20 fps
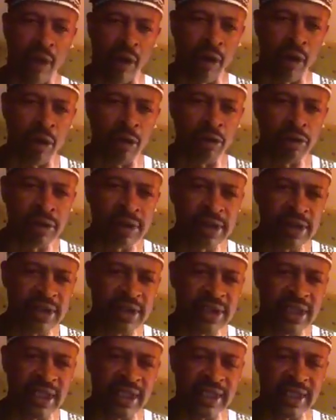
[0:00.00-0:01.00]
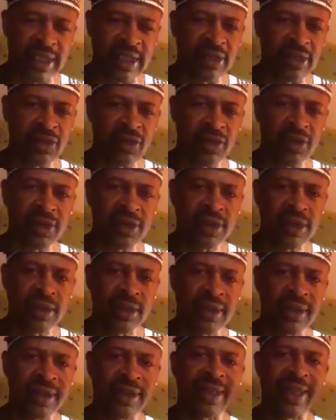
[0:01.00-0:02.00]
own distinct interest
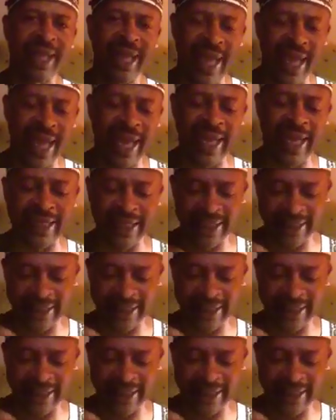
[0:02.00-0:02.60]
and